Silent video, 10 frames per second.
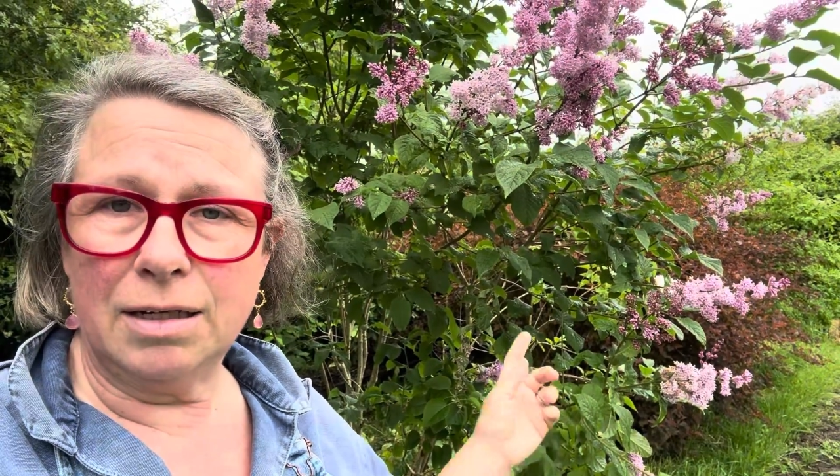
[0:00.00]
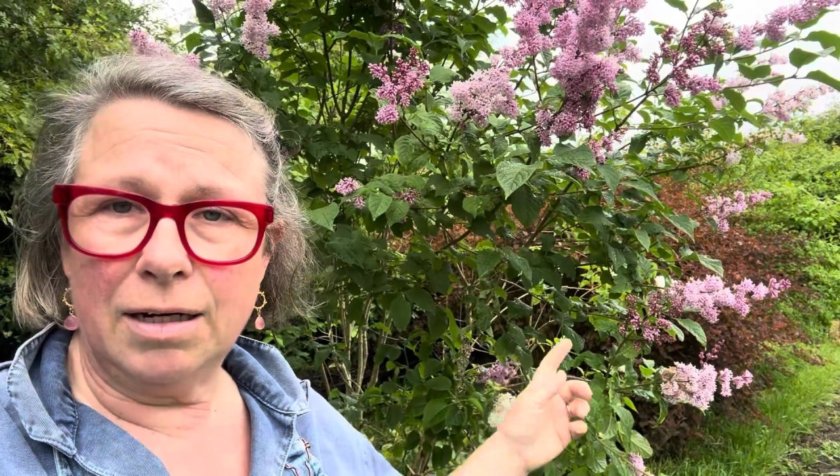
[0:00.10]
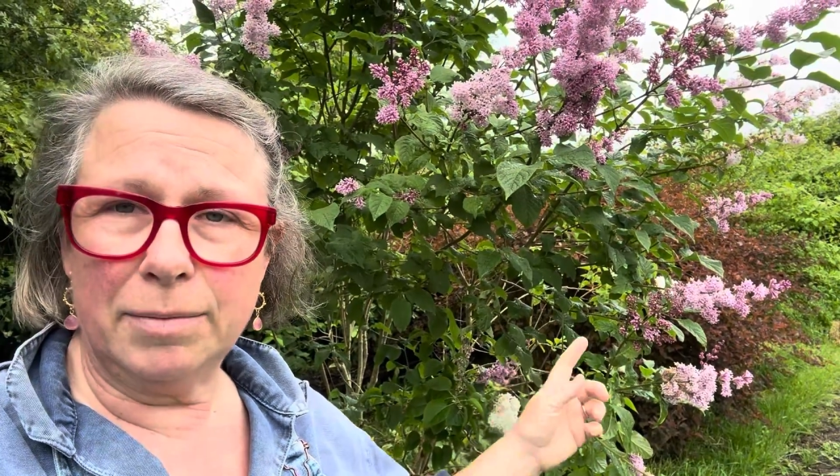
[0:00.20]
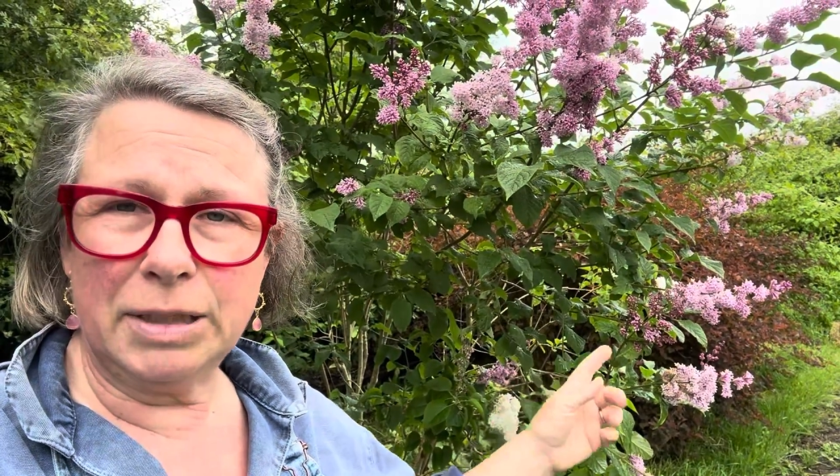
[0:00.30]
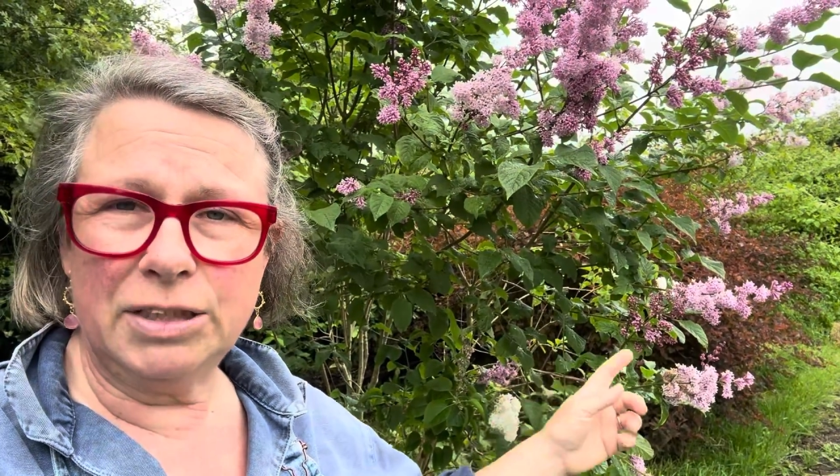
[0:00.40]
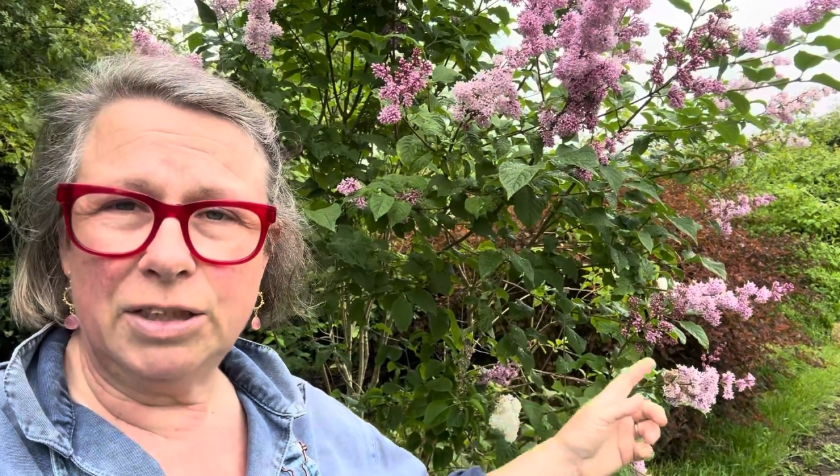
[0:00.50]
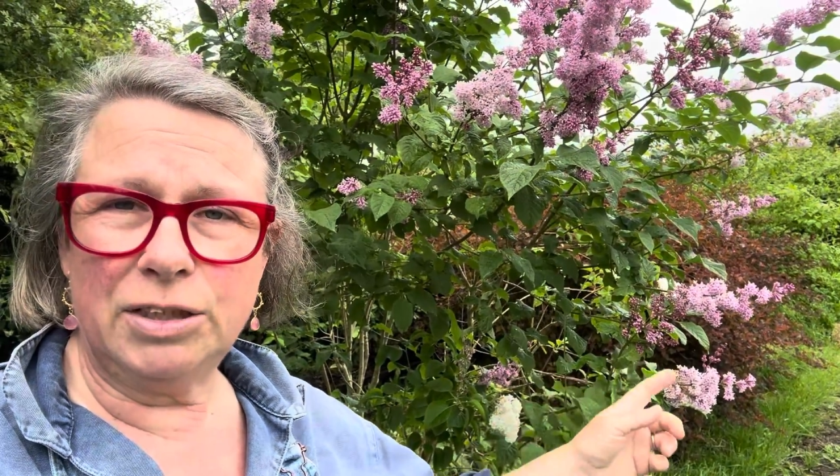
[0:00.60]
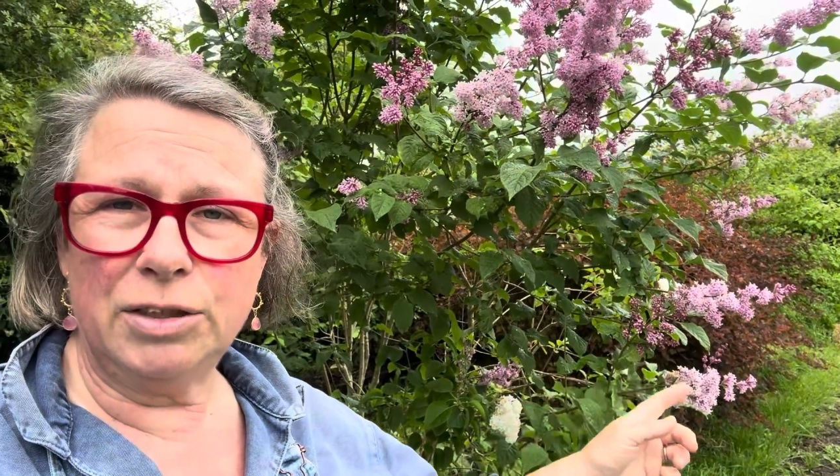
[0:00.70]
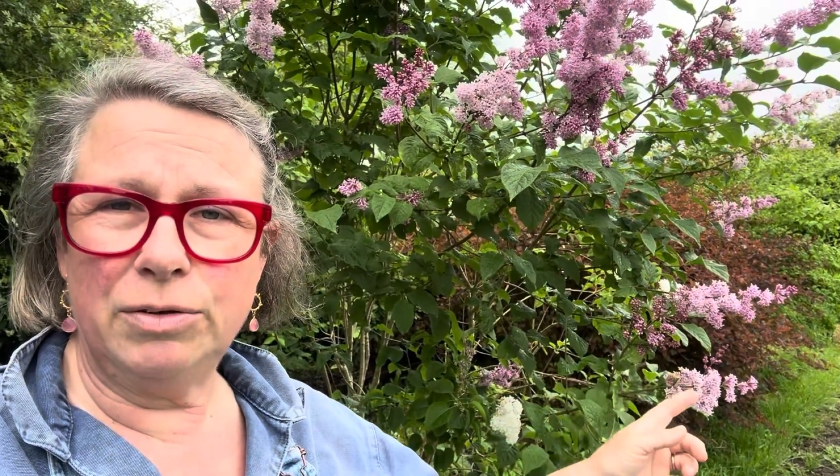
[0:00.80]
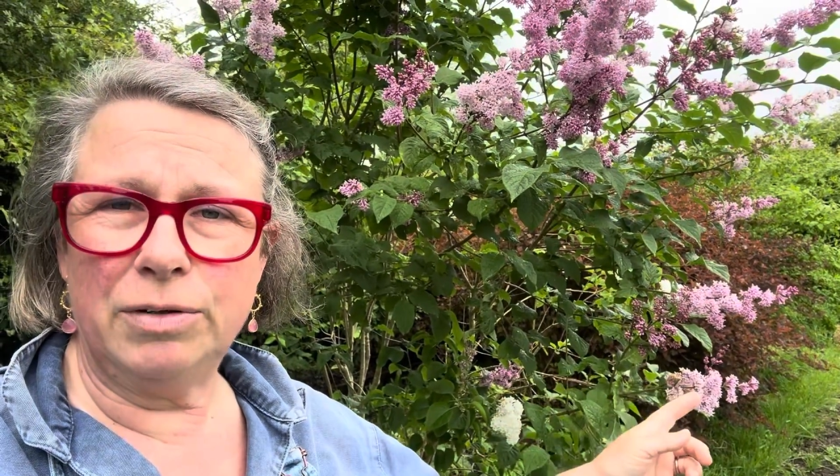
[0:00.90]
I'm going to
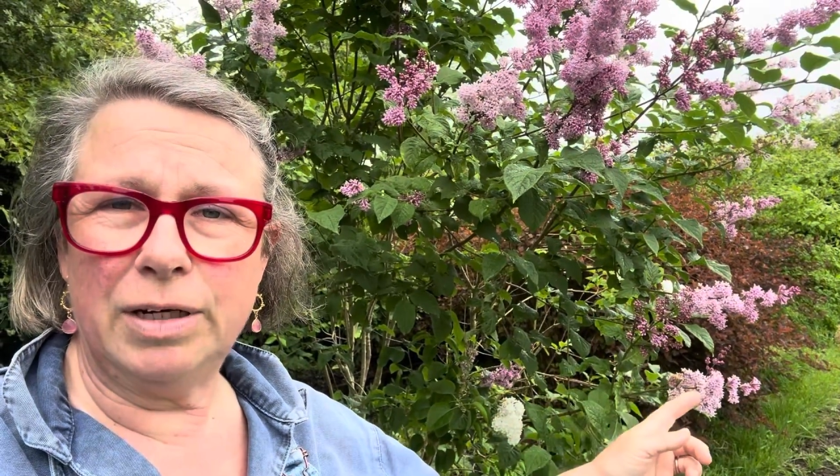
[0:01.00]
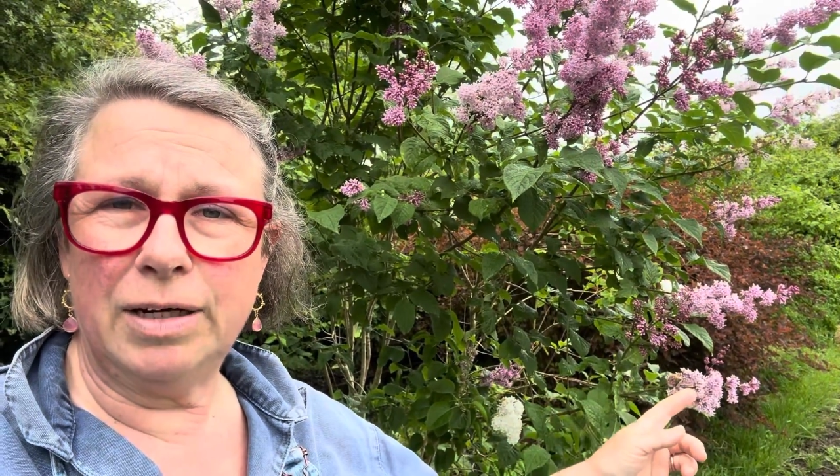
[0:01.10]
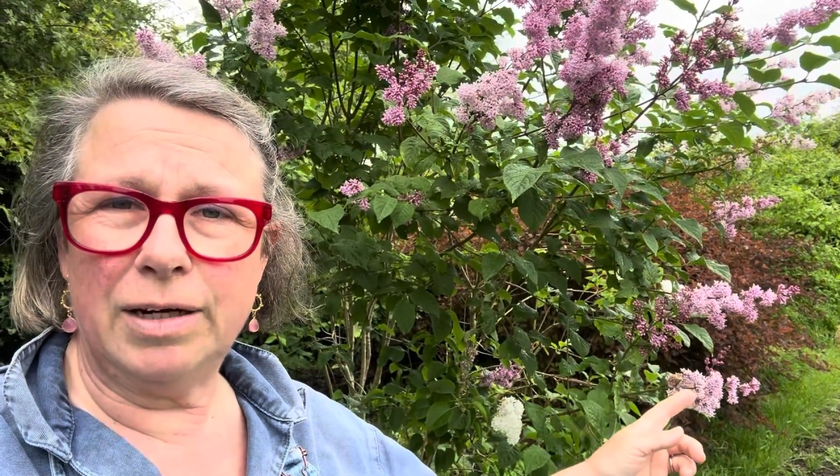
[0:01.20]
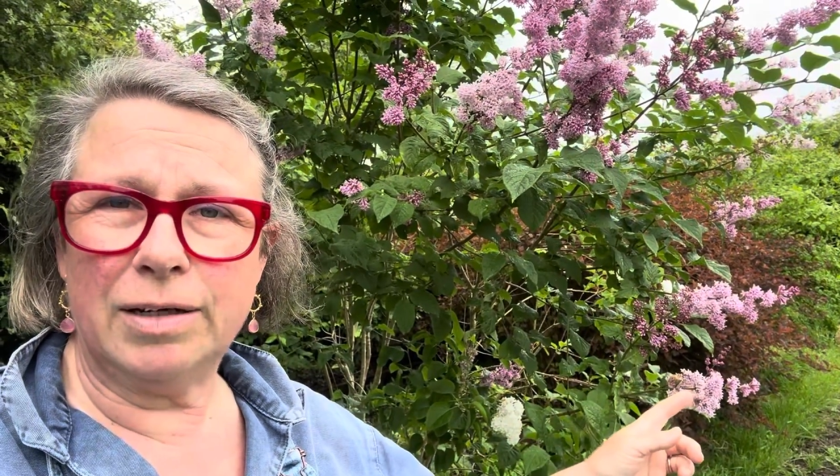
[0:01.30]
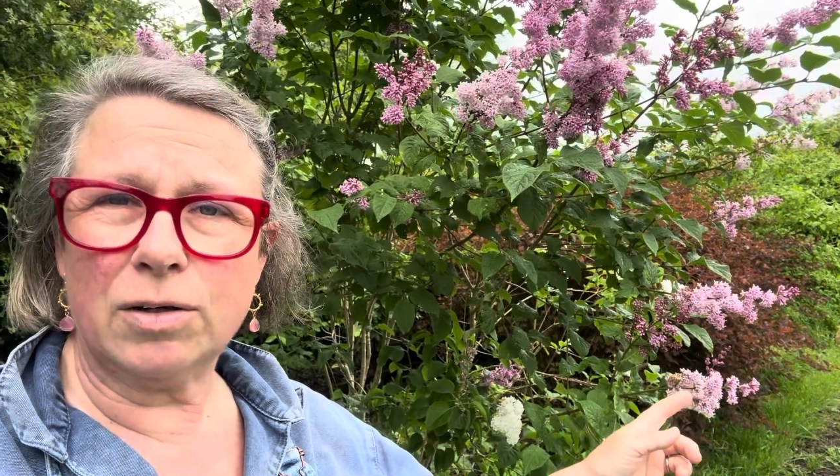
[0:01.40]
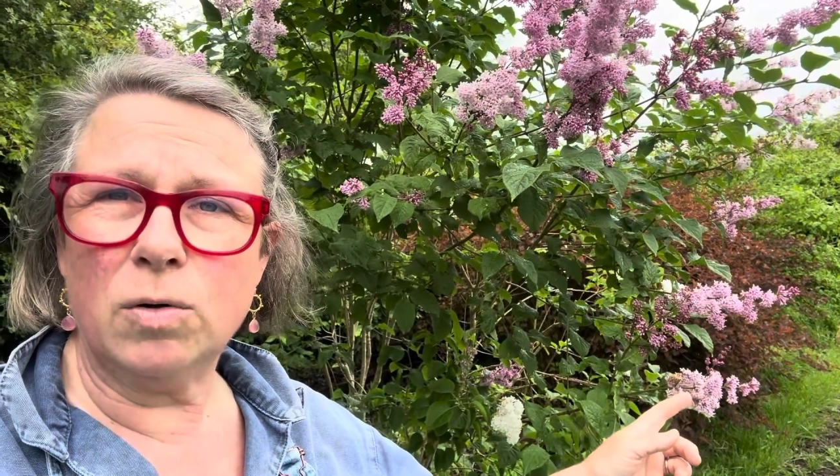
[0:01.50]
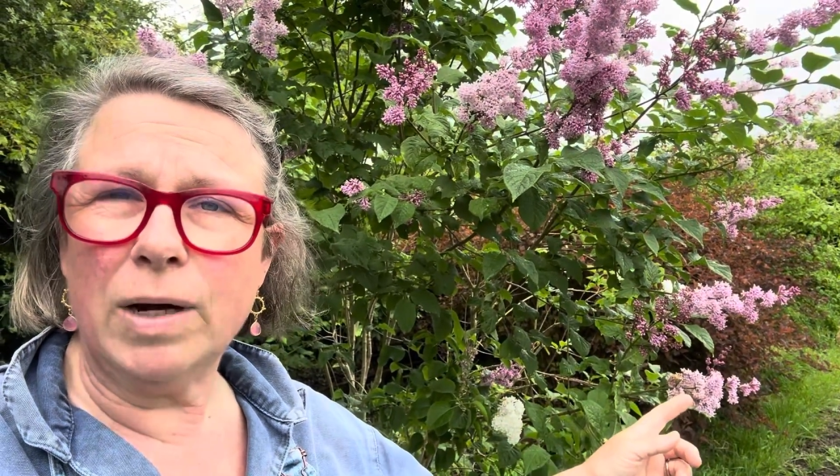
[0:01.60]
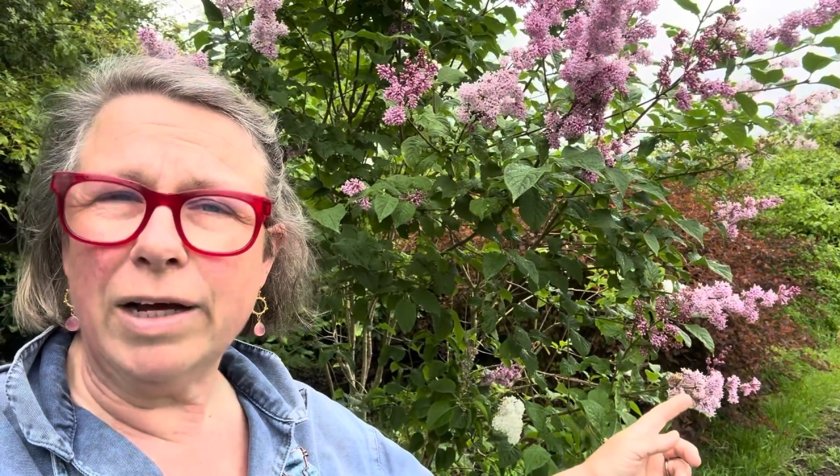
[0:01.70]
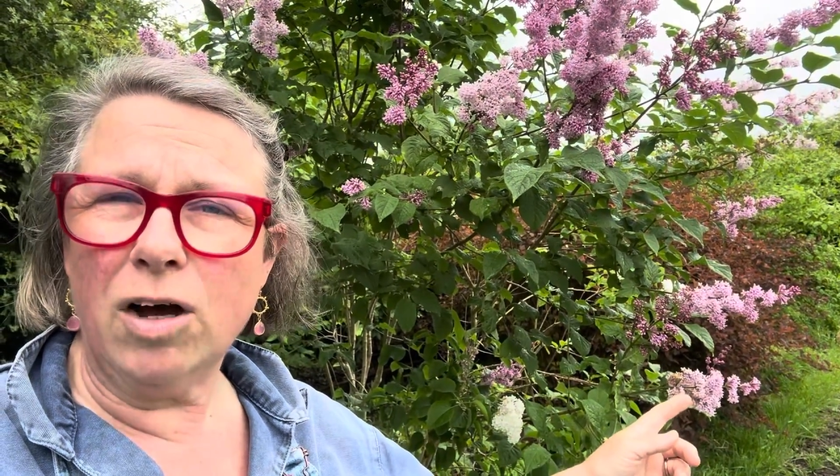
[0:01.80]
do quite